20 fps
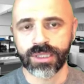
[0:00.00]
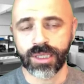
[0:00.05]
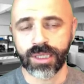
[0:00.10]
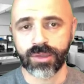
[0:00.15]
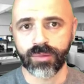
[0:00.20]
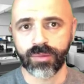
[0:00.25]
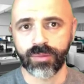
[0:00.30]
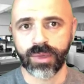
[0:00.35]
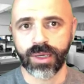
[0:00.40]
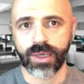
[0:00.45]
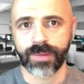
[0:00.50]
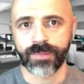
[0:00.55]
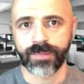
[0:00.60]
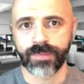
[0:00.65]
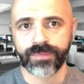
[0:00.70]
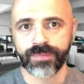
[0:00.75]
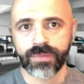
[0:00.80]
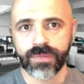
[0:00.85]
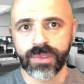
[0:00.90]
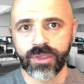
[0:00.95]
to buy.
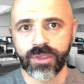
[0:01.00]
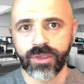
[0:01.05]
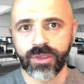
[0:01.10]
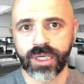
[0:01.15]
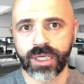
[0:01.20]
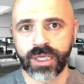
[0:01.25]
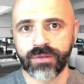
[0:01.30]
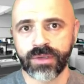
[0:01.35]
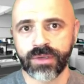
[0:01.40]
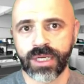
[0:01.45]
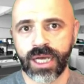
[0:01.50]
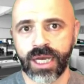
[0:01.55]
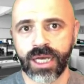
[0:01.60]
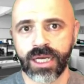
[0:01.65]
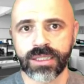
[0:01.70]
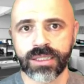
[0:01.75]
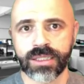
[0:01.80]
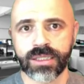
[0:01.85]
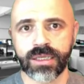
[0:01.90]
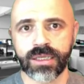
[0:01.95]
You can even
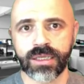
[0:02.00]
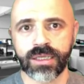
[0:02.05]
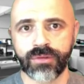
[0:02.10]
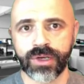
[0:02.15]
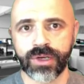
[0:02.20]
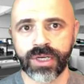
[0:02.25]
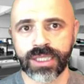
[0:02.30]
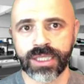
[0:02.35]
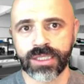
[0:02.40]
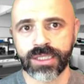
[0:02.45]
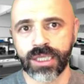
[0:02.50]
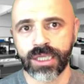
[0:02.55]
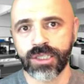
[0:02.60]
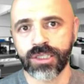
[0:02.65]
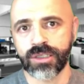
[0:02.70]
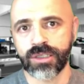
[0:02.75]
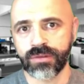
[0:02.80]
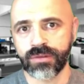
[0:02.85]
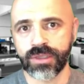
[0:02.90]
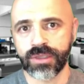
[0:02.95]
ask for an extension
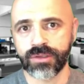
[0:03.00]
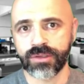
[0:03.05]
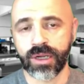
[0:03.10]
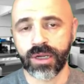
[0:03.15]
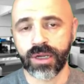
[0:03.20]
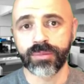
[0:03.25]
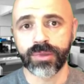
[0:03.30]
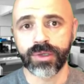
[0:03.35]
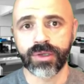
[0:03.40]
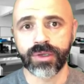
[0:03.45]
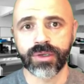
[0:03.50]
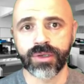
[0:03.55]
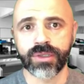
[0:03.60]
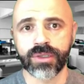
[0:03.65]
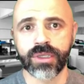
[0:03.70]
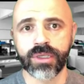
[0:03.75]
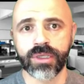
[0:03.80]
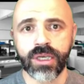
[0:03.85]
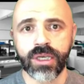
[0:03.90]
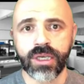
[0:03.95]
of the trial period
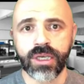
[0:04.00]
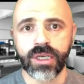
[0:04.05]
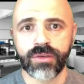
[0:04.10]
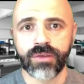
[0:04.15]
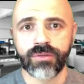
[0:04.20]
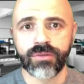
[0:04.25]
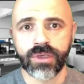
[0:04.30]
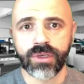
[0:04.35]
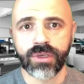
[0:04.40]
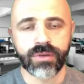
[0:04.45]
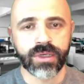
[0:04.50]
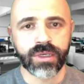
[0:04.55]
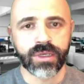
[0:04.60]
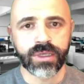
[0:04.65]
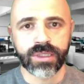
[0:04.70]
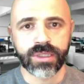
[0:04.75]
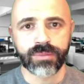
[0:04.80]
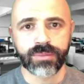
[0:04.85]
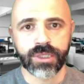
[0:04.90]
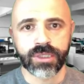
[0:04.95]
if you have
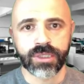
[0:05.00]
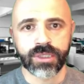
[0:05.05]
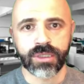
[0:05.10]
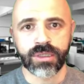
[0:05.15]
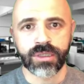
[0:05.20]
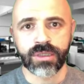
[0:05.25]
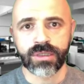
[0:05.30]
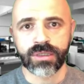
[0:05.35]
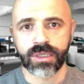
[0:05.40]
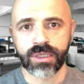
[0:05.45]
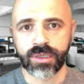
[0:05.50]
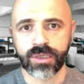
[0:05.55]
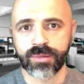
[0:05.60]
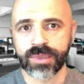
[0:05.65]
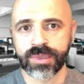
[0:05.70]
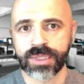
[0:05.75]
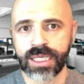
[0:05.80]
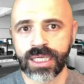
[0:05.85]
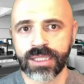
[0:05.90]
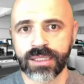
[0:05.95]
special
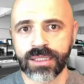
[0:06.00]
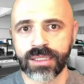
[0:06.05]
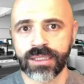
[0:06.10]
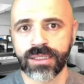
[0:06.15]
circumstances